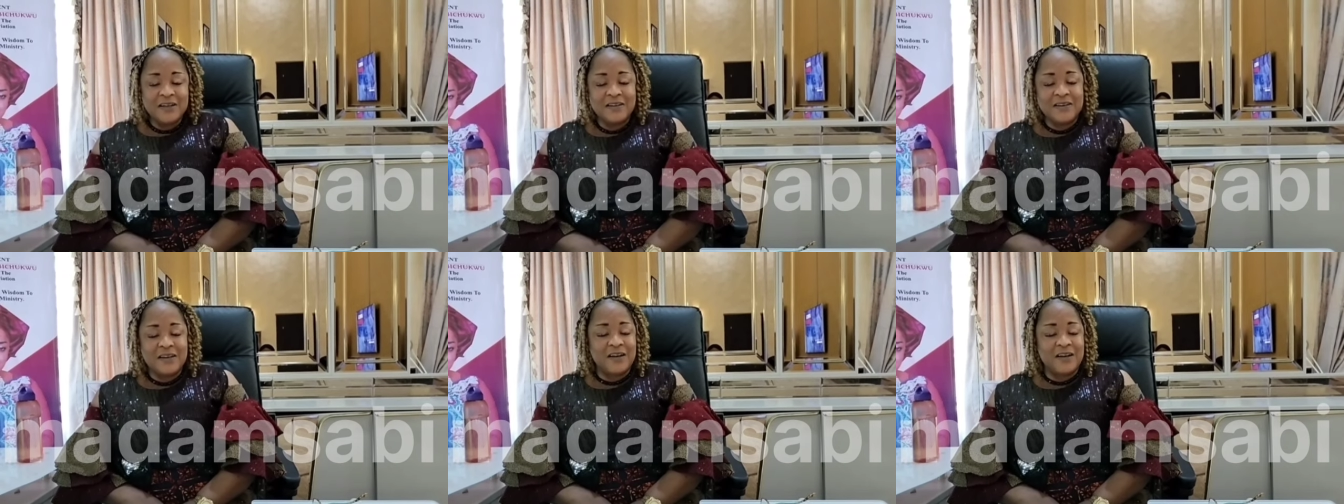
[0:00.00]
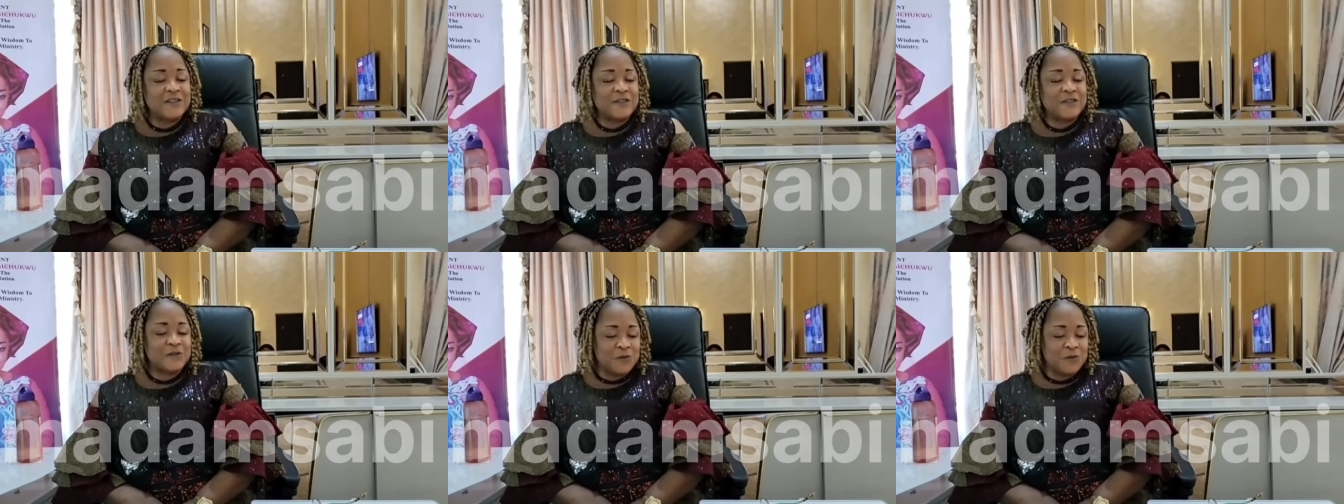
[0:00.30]
There
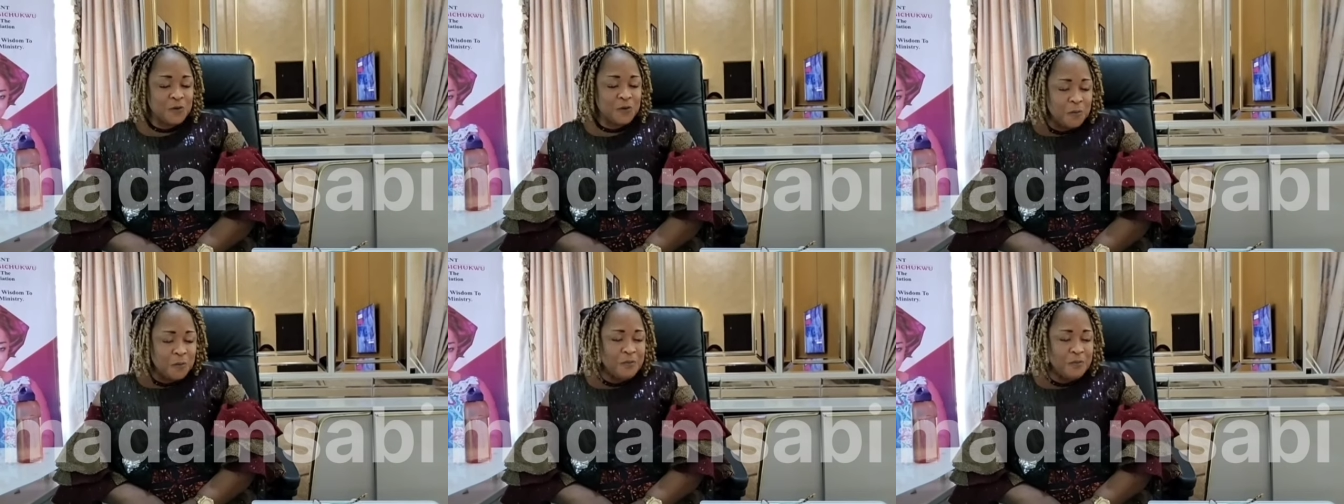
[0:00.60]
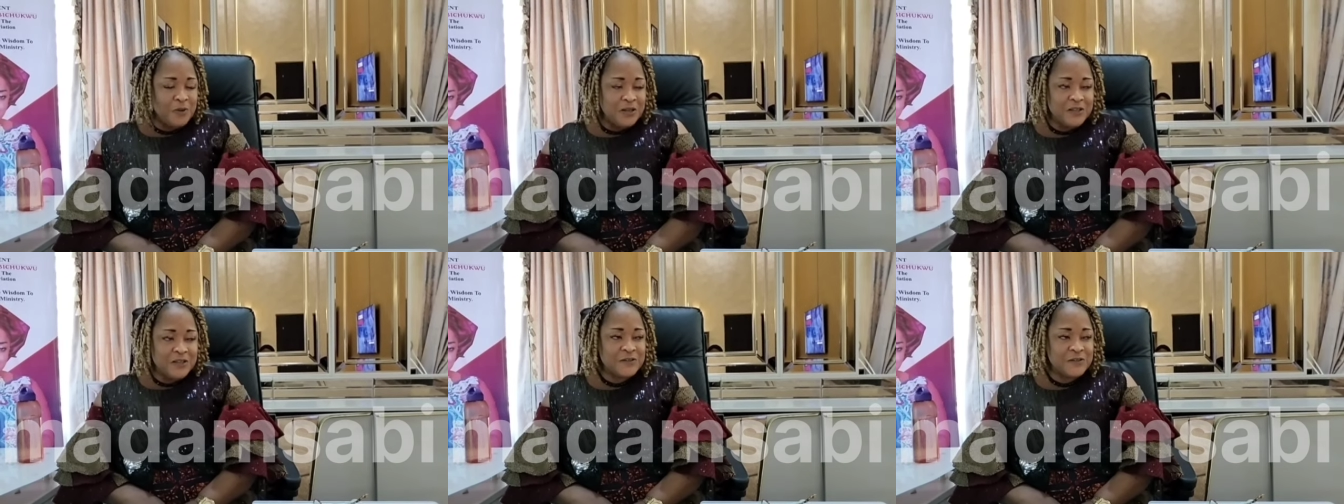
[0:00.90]
are so
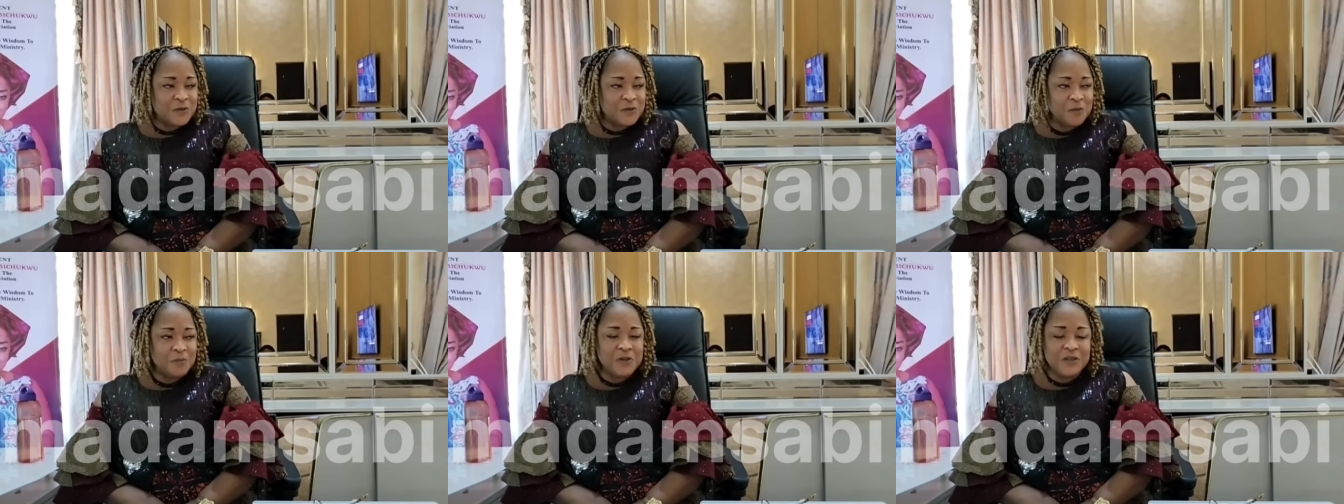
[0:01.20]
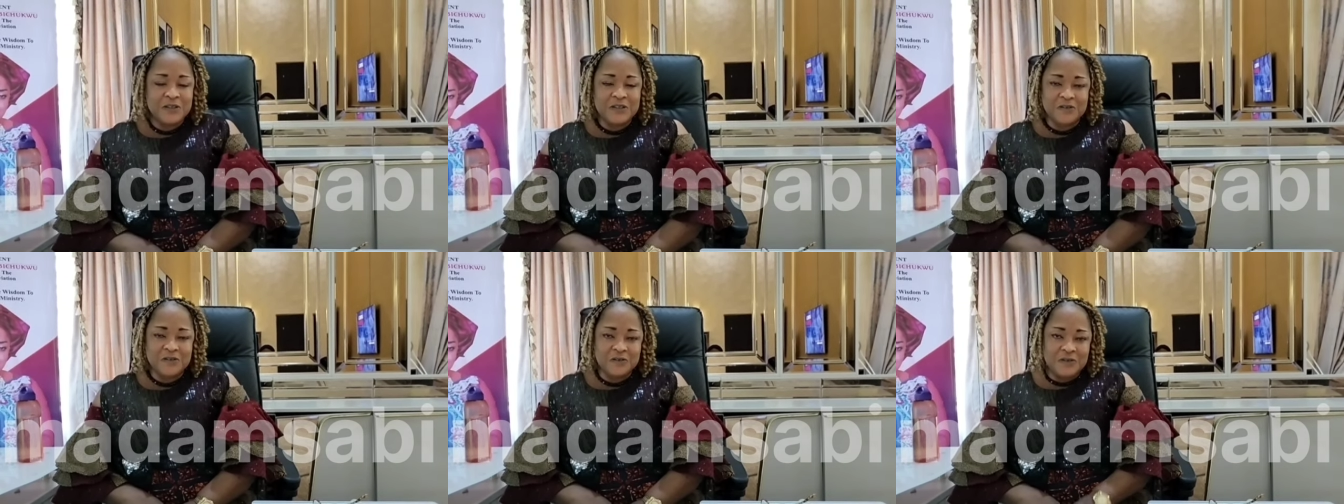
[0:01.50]
many, so
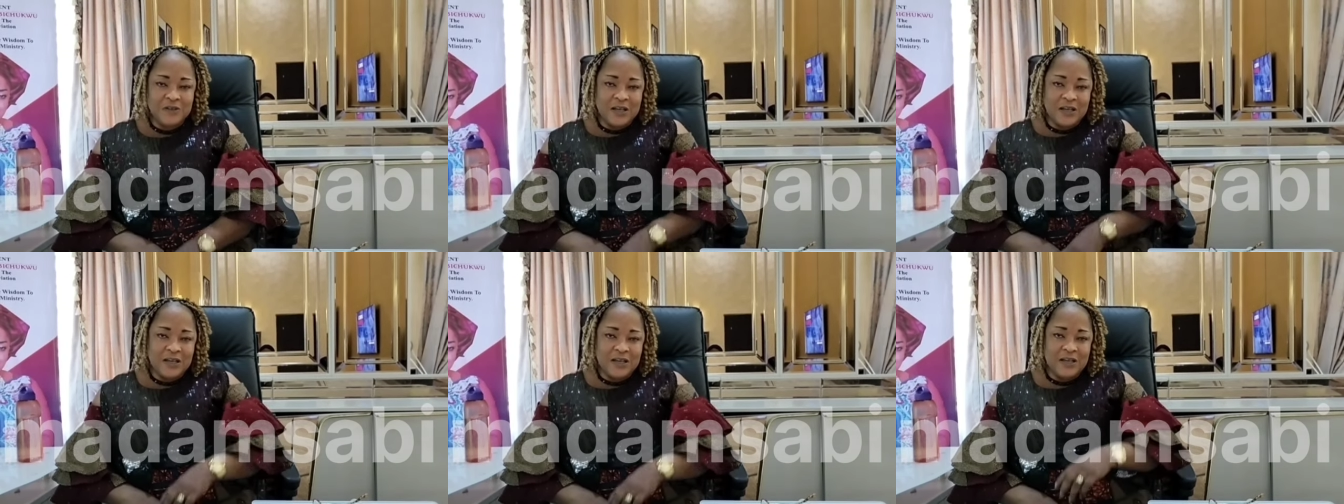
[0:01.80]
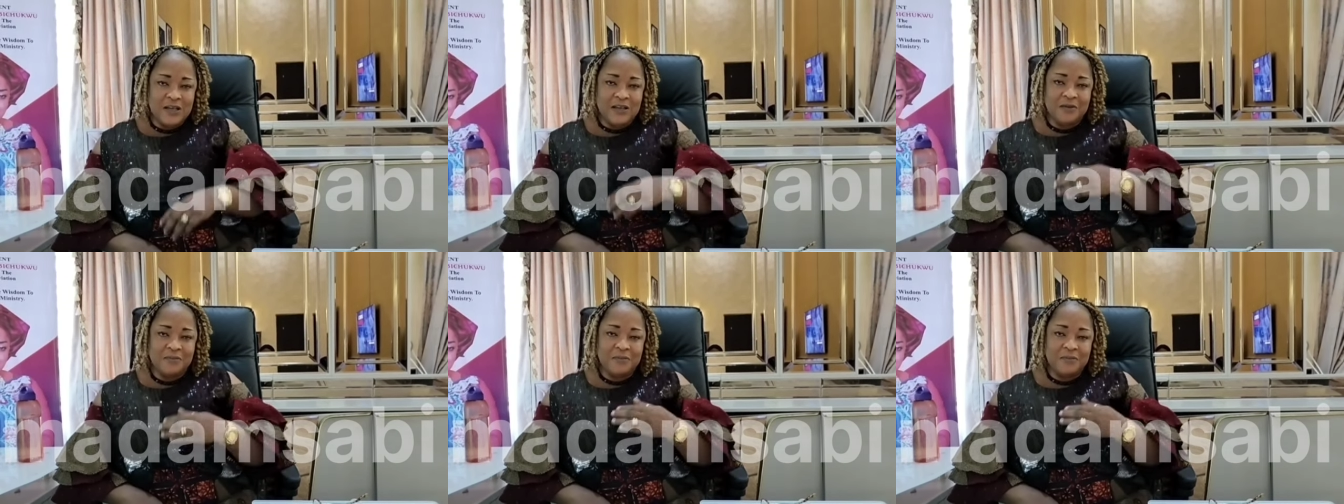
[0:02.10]
many,
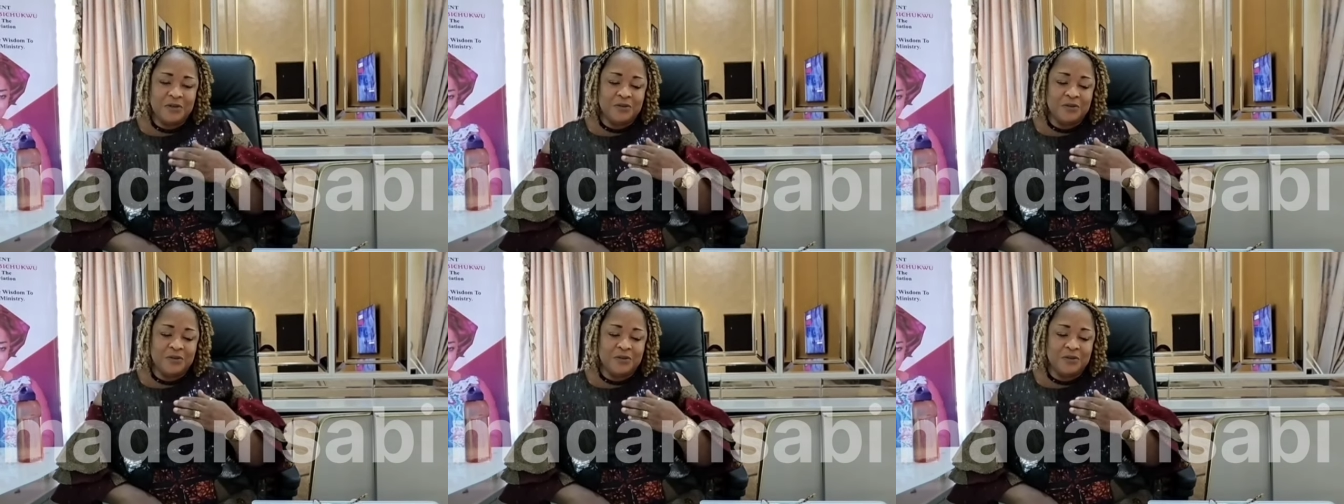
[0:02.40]
uh,